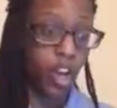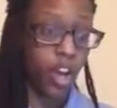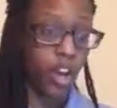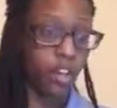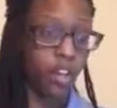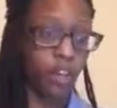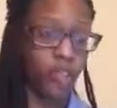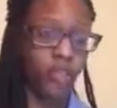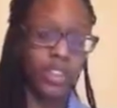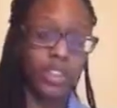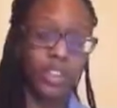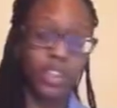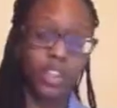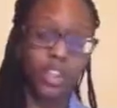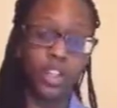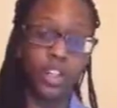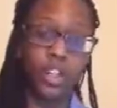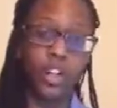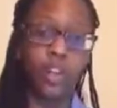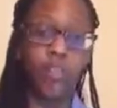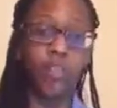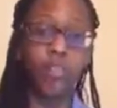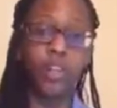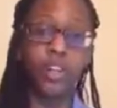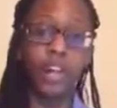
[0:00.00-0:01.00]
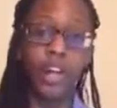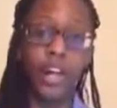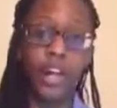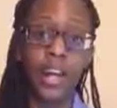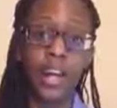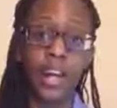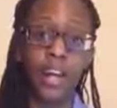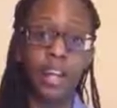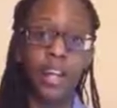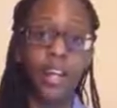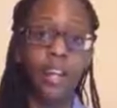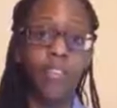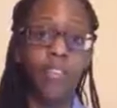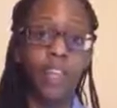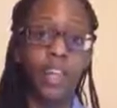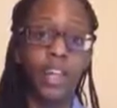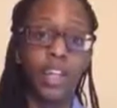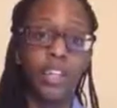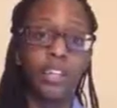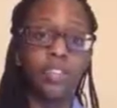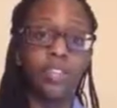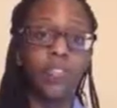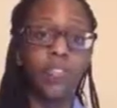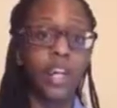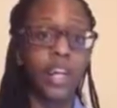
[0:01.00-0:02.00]
and there wasn't enough land and
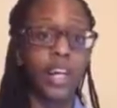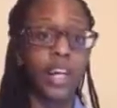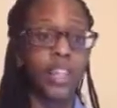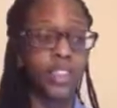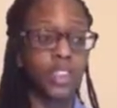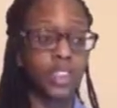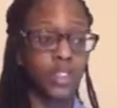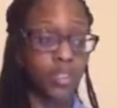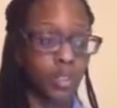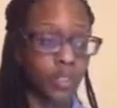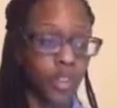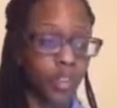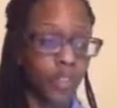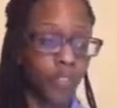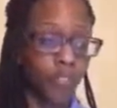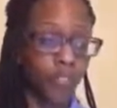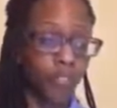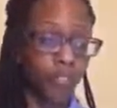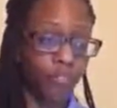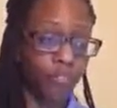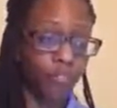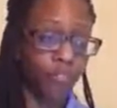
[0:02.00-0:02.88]
things of that sort.